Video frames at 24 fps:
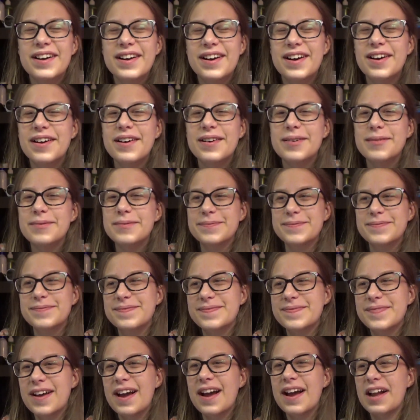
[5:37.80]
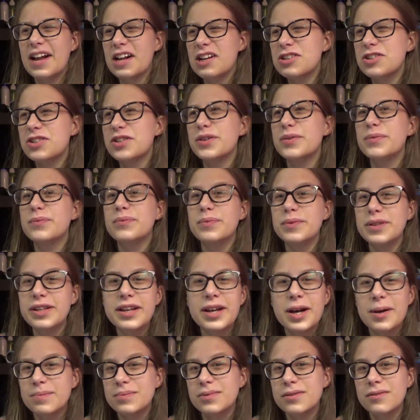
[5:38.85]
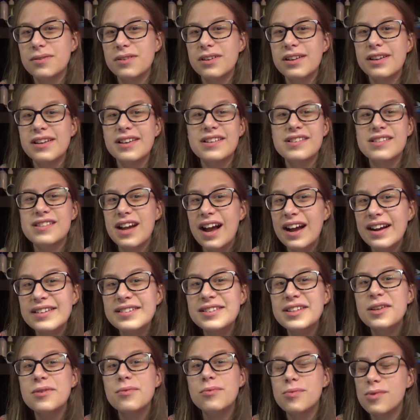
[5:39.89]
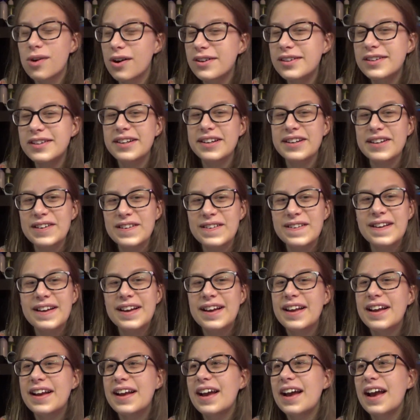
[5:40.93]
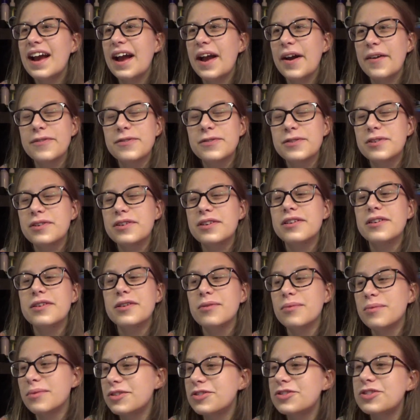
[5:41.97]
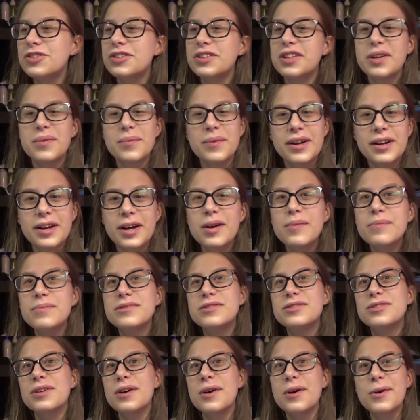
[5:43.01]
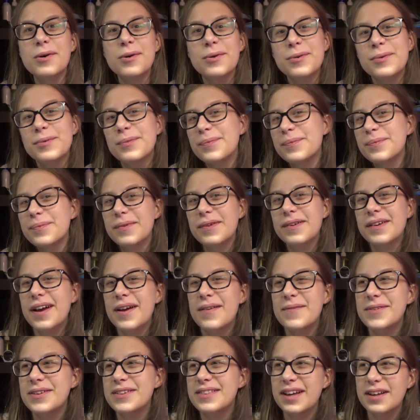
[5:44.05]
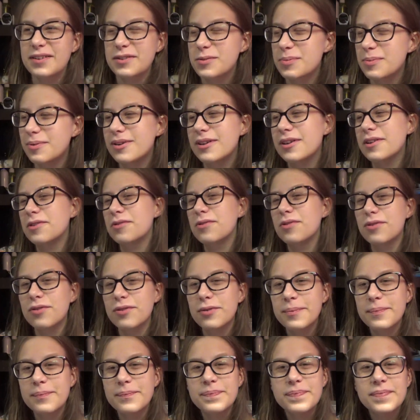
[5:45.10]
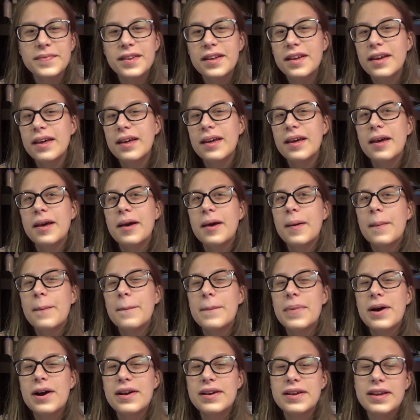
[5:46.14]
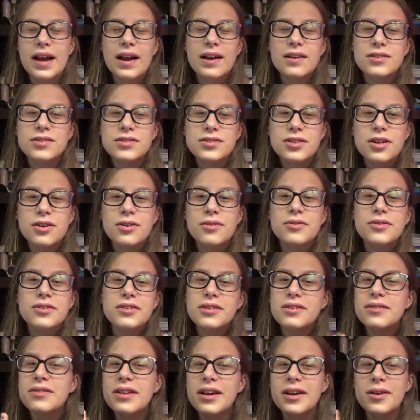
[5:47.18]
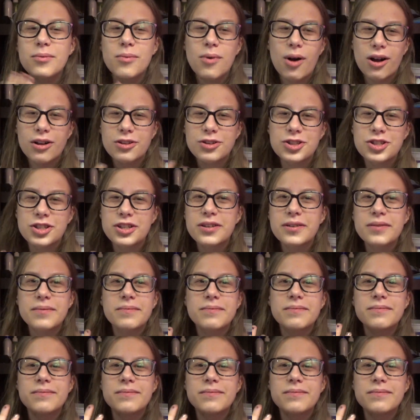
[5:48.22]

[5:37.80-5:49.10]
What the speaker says: I actually re-uploaded it exactly 1 year after it originally went up, so I mean that's pretty cool. But yeah, so you can like watch it.